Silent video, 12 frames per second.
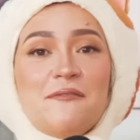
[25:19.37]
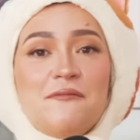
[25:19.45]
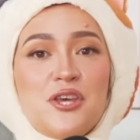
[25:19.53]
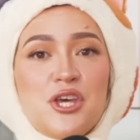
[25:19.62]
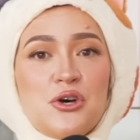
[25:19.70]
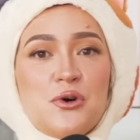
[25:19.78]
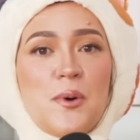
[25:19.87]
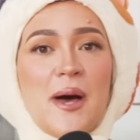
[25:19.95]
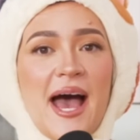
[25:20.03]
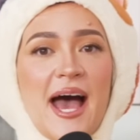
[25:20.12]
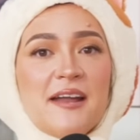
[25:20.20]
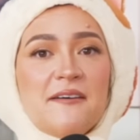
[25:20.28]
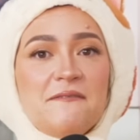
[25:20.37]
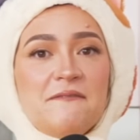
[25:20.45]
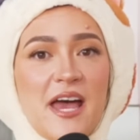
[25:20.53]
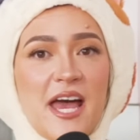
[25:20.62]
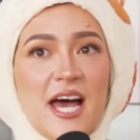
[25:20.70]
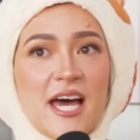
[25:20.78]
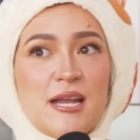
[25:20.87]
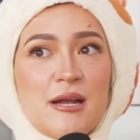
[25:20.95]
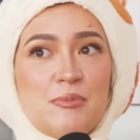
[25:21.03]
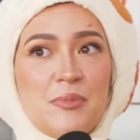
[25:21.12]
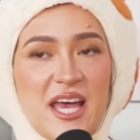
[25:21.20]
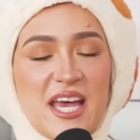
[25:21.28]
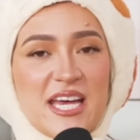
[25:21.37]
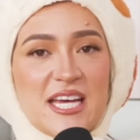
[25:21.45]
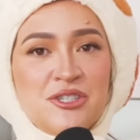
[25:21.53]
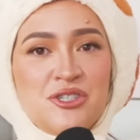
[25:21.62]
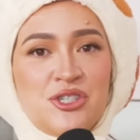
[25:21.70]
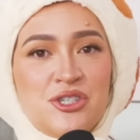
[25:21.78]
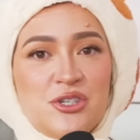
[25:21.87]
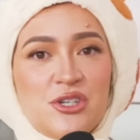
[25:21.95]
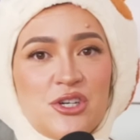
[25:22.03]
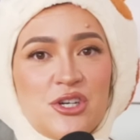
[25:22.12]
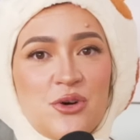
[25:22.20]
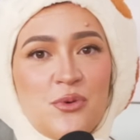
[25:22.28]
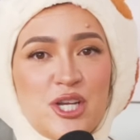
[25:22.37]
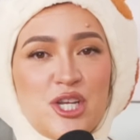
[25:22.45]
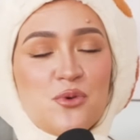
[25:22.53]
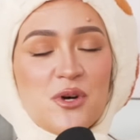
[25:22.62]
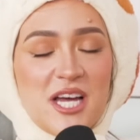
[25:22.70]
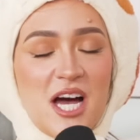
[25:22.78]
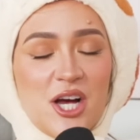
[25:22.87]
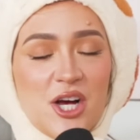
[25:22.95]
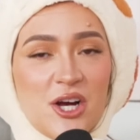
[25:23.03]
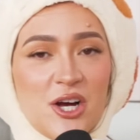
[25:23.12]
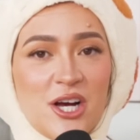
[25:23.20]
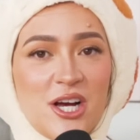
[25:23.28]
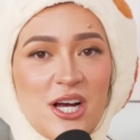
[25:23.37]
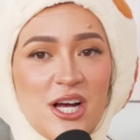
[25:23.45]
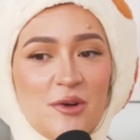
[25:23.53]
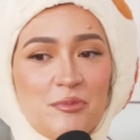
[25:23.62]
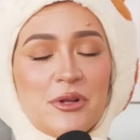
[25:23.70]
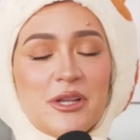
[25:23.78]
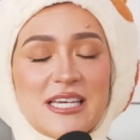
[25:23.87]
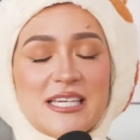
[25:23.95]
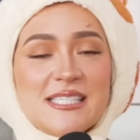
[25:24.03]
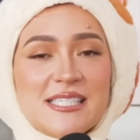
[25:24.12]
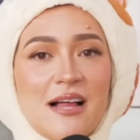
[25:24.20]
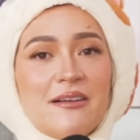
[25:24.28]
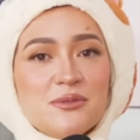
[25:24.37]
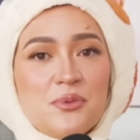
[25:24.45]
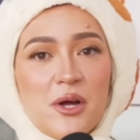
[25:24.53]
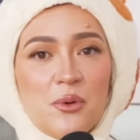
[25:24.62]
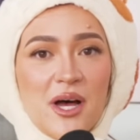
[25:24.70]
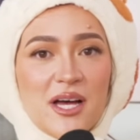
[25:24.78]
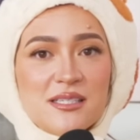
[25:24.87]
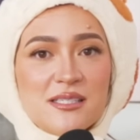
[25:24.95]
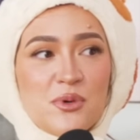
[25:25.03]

if you had a fan page when you were younger, please tell us what it was.